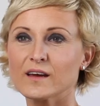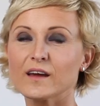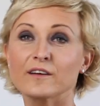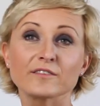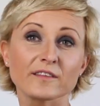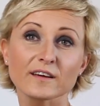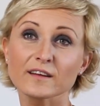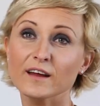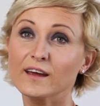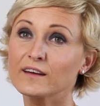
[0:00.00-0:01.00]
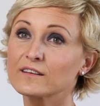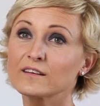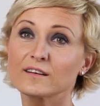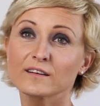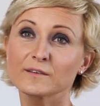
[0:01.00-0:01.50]
Everything that I can
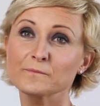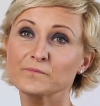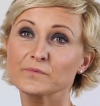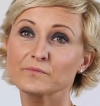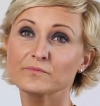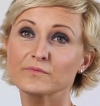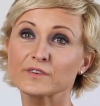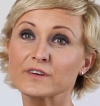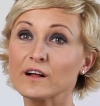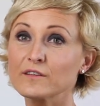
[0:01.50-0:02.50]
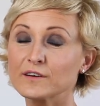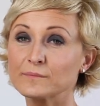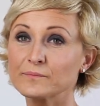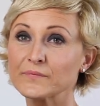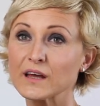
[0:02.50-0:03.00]
tell
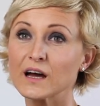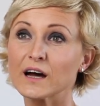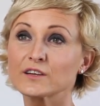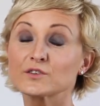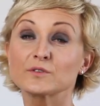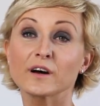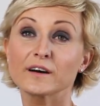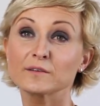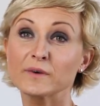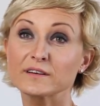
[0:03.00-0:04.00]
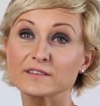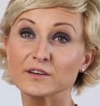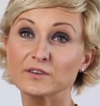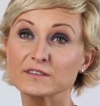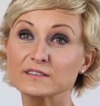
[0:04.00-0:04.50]
them, I don't hide my
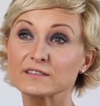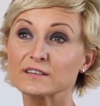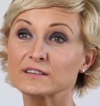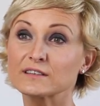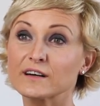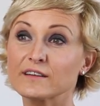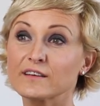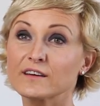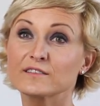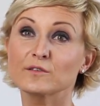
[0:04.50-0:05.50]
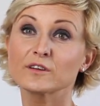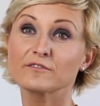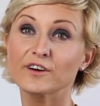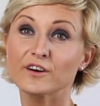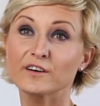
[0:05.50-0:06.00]
secrets. I think it's only
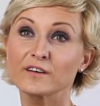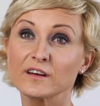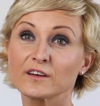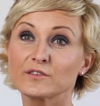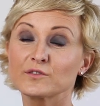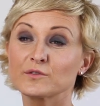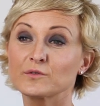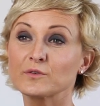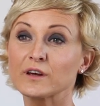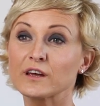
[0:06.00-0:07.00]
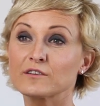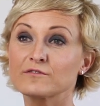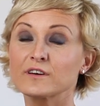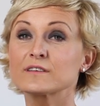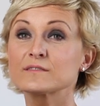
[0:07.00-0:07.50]
fair to give
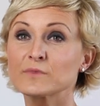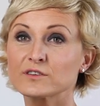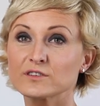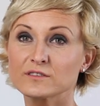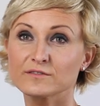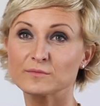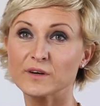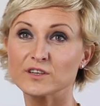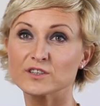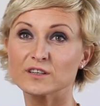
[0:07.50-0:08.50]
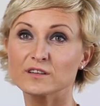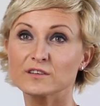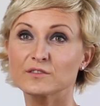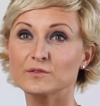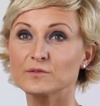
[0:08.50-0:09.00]
as much information
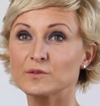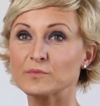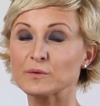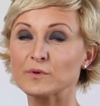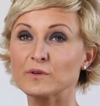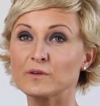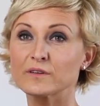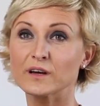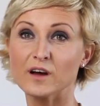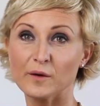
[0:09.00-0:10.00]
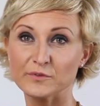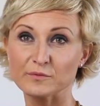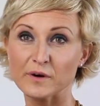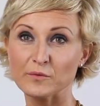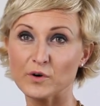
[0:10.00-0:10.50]
to the people that come to
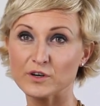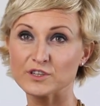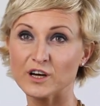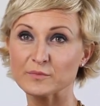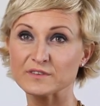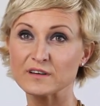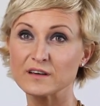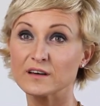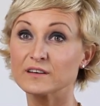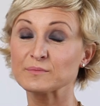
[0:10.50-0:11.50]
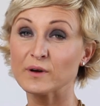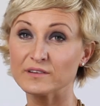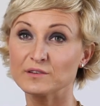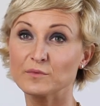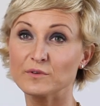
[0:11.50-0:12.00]
my workshops as
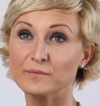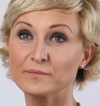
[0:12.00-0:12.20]
possible.